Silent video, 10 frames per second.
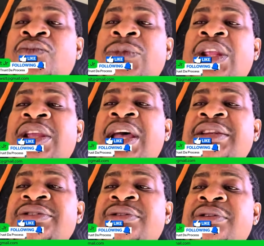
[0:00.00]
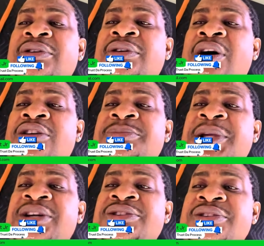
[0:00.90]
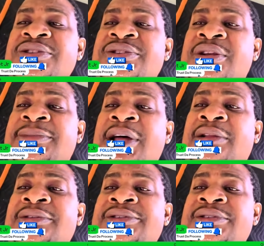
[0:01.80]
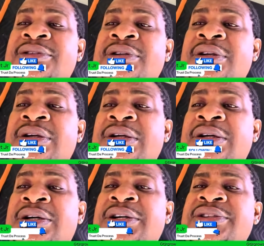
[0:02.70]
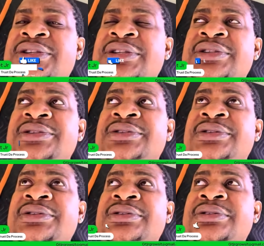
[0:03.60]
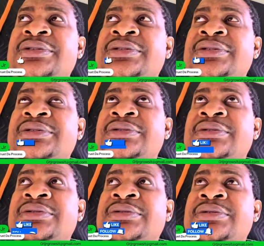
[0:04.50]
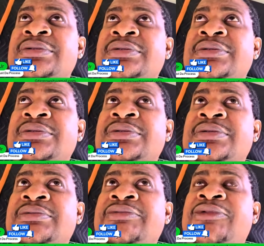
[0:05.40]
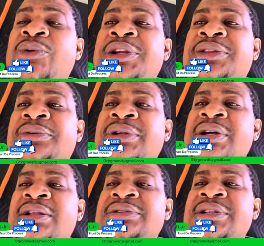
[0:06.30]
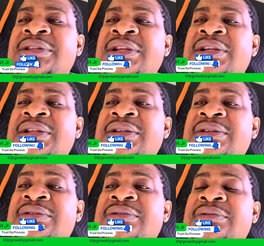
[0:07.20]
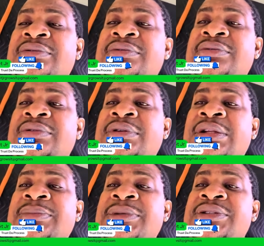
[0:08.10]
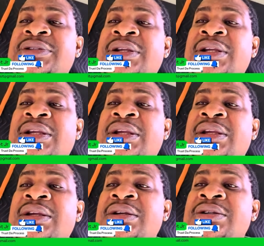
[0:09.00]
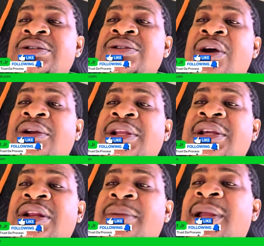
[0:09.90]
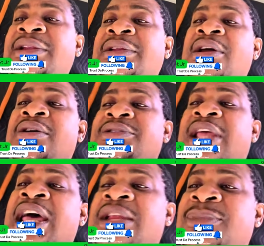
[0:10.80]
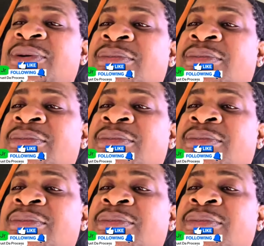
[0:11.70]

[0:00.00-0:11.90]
yeah, and it's only going to cost me $100 and some, $143, I think it is. Let me see. Sorry to hear that about the lost animal.